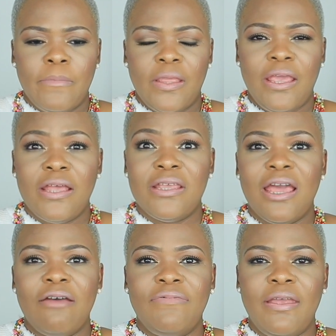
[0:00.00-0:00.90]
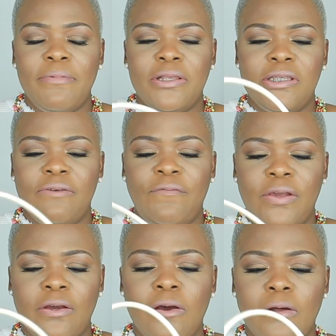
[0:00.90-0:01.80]
Yeah, they have them in
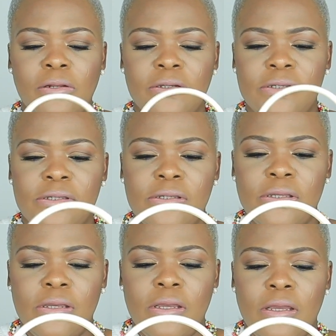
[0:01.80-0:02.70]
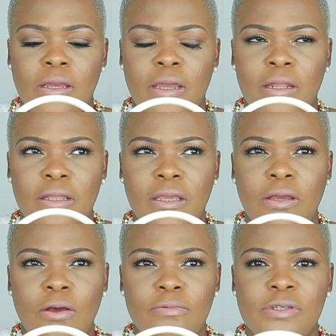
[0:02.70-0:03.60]
different colors. I think it
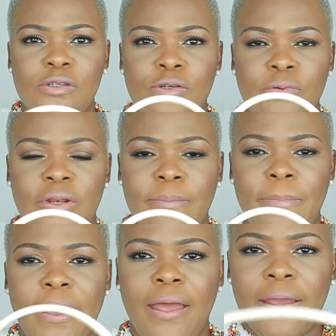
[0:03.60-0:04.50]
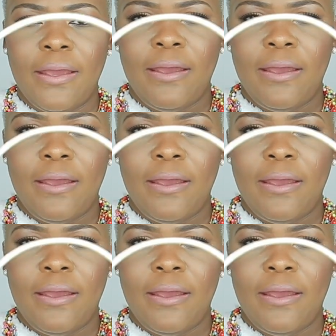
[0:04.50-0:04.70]
comes 2 in a pack.